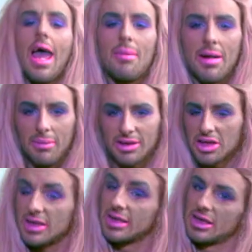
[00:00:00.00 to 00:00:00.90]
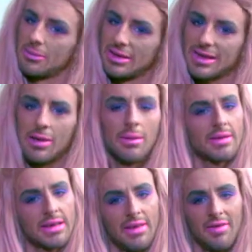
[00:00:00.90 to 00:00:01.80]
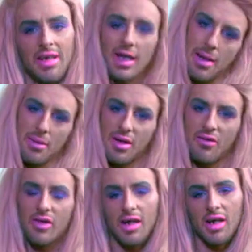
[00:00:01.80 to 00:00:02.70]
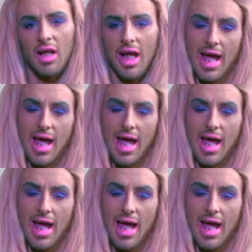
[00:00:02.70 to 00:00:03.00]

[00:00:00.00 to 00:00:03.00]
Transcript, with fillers: Hey bad bitches, it's your best girl Puff Stevie, keeping it real,